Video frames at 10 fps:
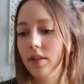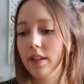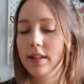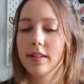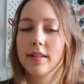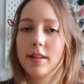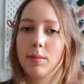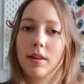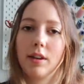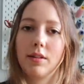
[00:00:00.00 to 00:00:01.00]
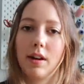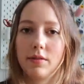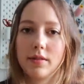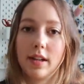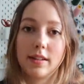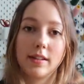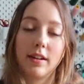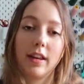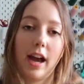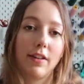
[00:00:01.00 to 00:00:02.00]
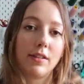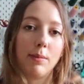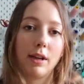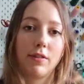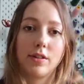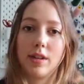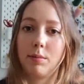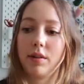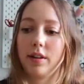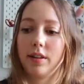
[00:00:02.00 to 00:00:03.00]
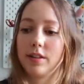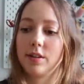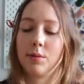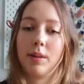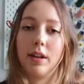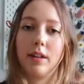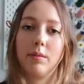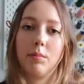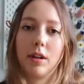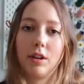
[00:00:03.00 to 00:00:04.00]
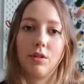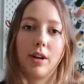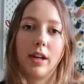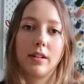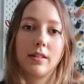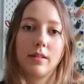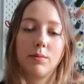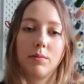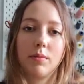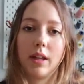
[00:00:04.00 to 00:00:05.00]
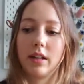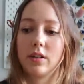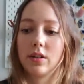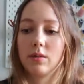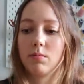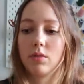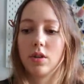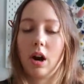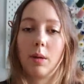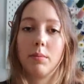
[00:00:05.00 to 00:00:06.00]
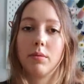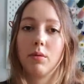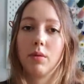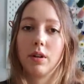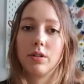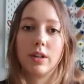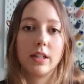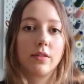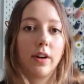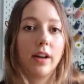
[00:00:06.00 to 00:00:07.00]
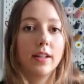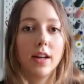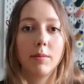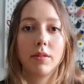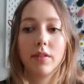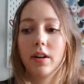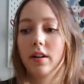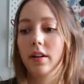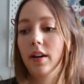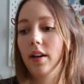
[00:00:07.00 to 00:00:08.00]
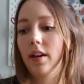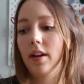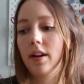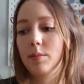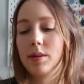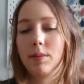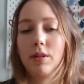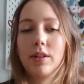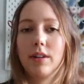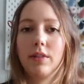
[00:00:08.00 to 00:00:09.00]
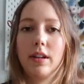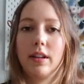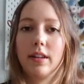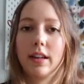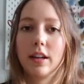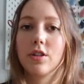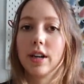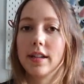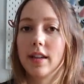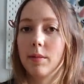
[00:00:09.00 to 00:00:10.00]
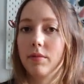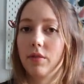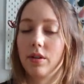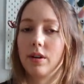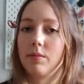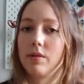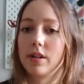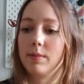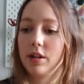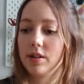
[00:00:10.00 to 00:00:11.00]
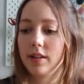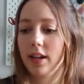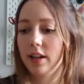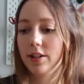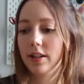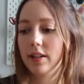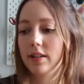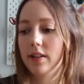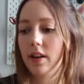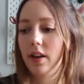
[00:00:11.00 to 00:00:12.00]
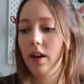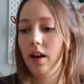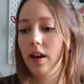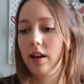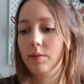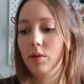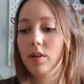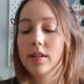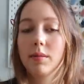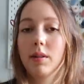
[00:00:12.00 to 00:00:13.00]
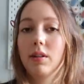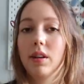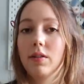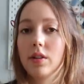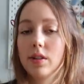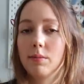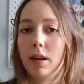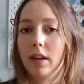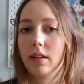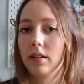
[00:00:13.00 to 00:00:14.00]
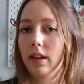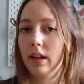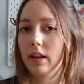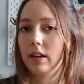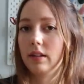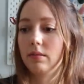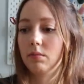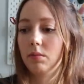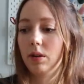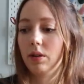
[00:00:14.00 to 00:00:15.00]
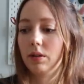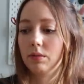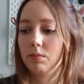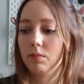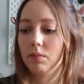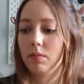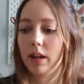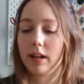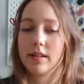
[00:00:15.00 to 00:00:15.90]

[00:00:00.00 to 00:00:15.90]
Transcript: This isn't something that you'd ne necessarily have to make for summer. I think this could be like a great like just top or dress for any time of year, um, something you could definitely like dress up for more special occasions, um, or something you could even just make in, you know, like a